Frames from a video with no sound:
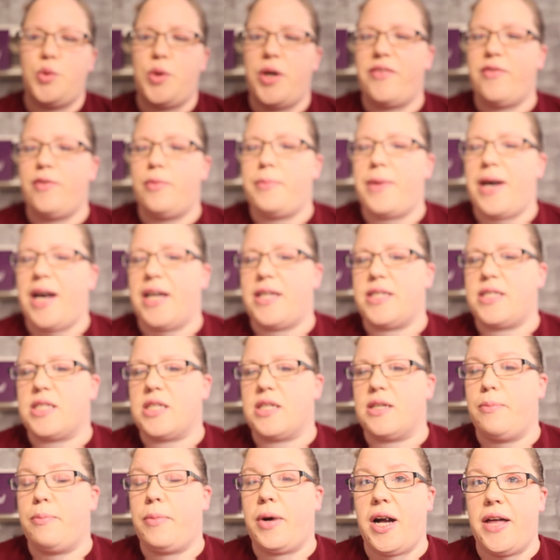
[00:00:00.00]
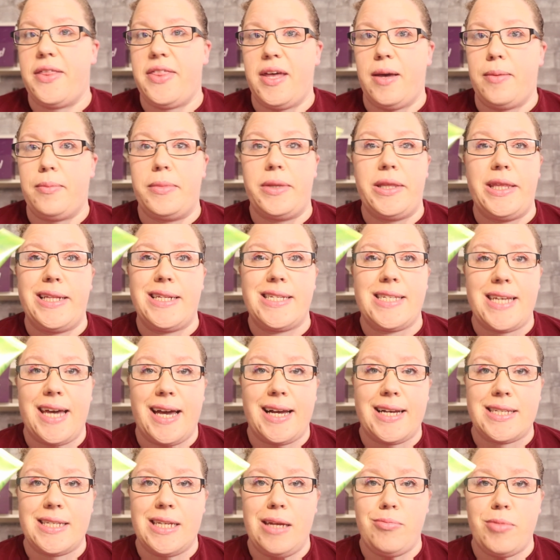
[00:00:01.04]
have a mask by them in the
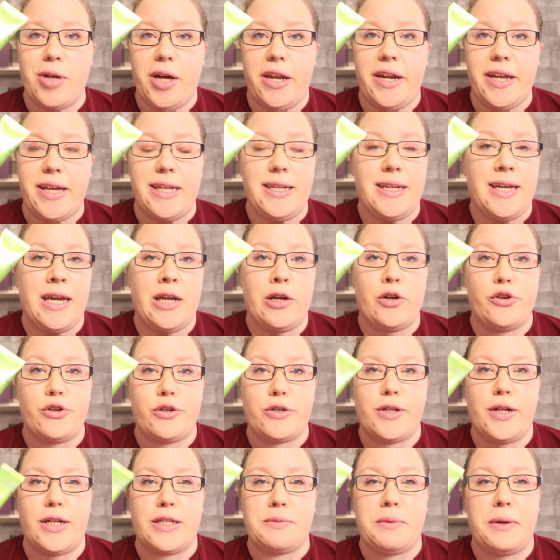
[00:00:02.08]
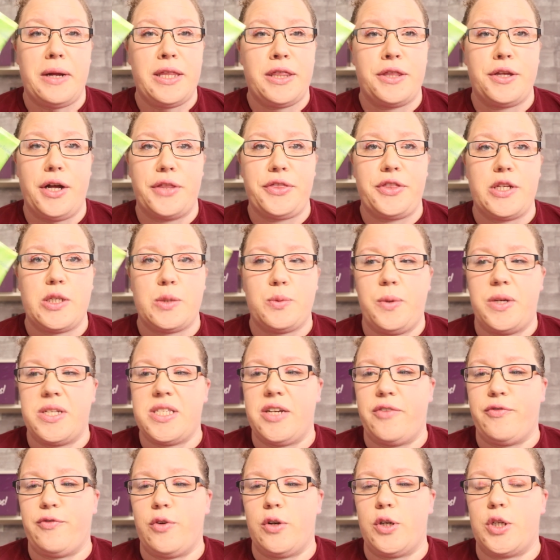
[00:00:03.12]
exact same kind of container. So that's why I thought this was
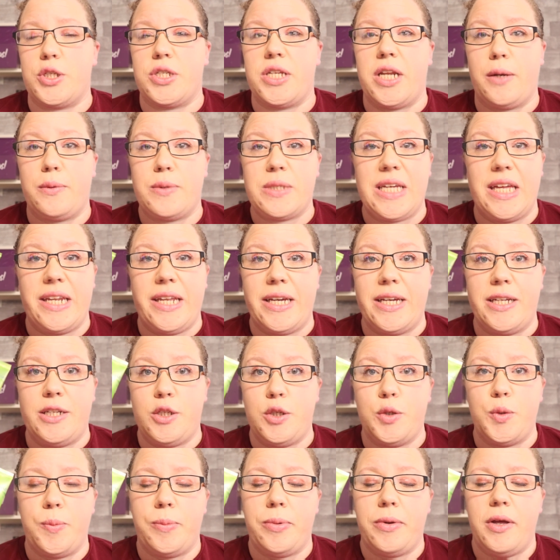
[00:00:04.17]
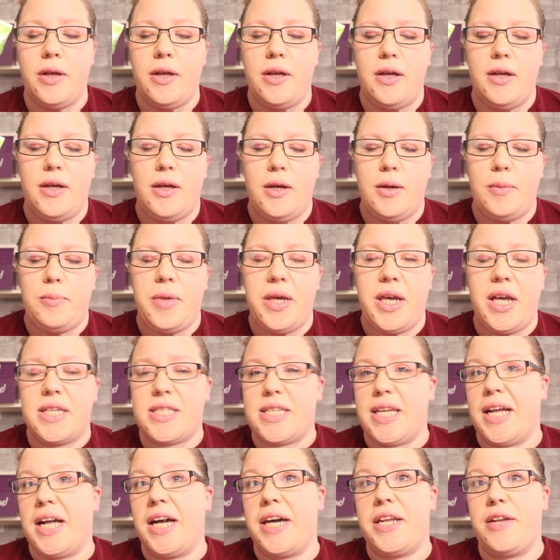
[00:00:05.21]
at first that I was getting a dupe because
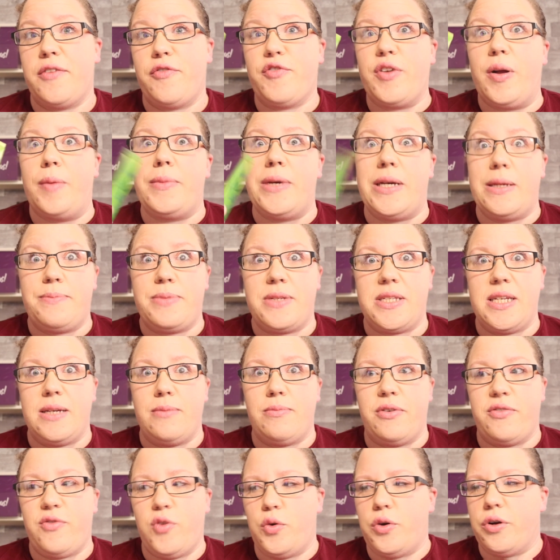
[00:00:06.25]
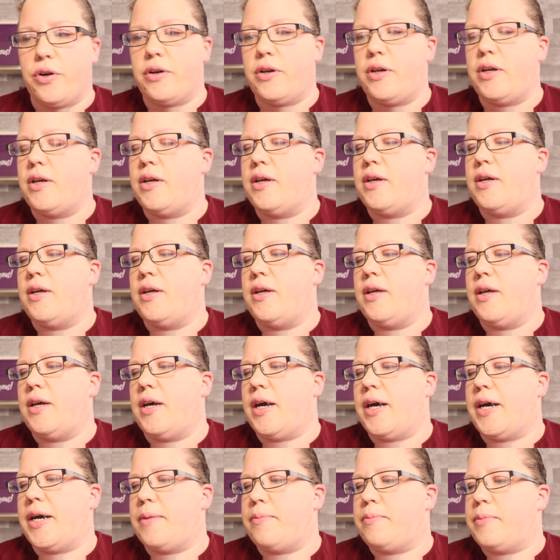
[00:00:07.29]
I got it from Ipsy before.
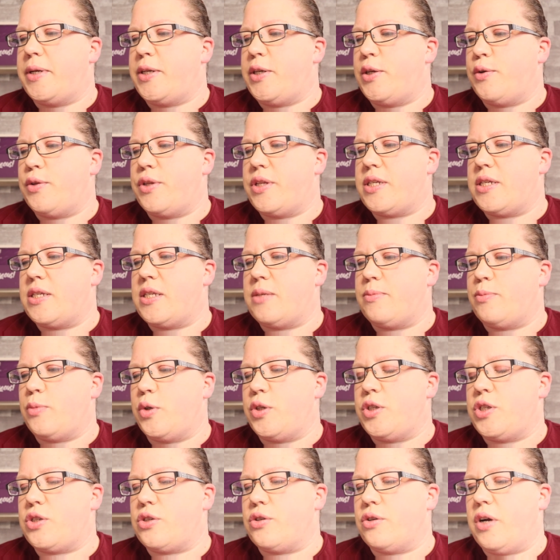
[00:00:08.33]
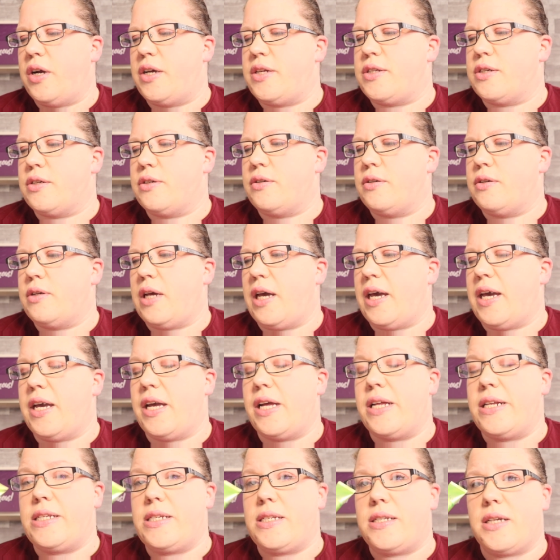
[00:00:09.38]
Um, but no, this is a moisturizer.
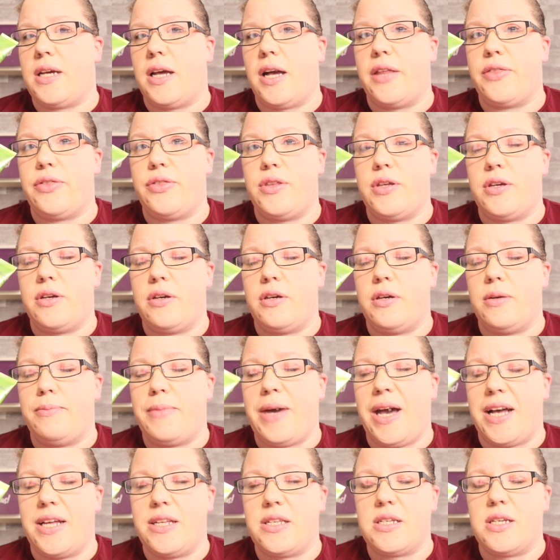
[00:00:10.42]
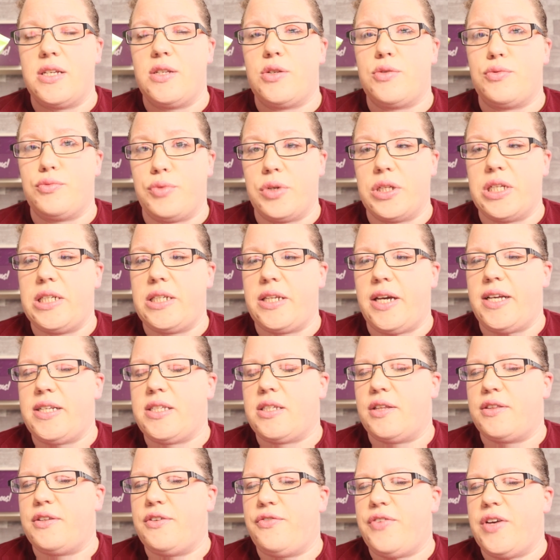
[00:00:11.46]
And uh, the mask is really nice
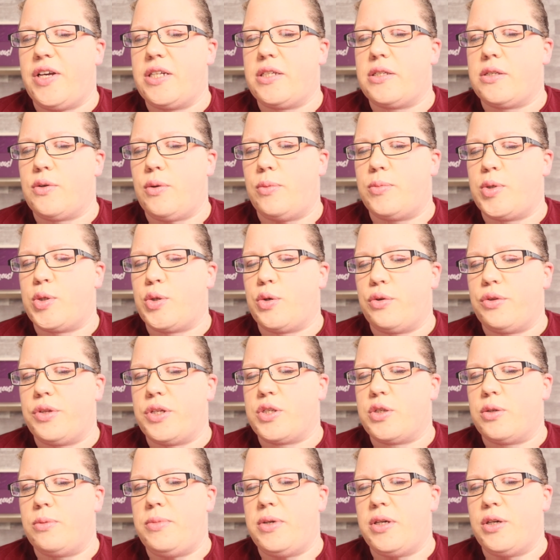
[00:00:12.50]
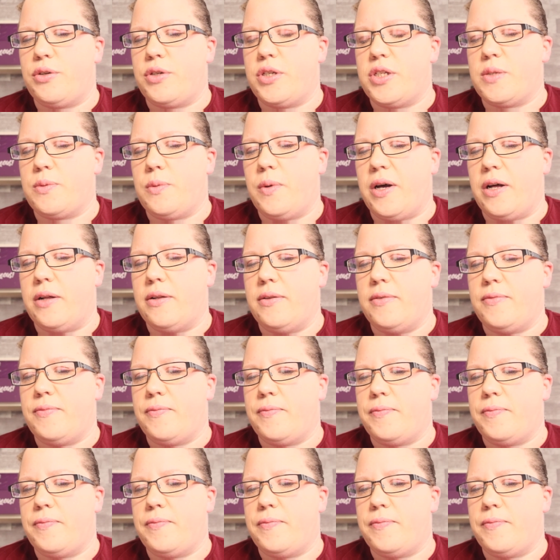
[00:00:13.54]
on the face, so I'm sure this will be good as well.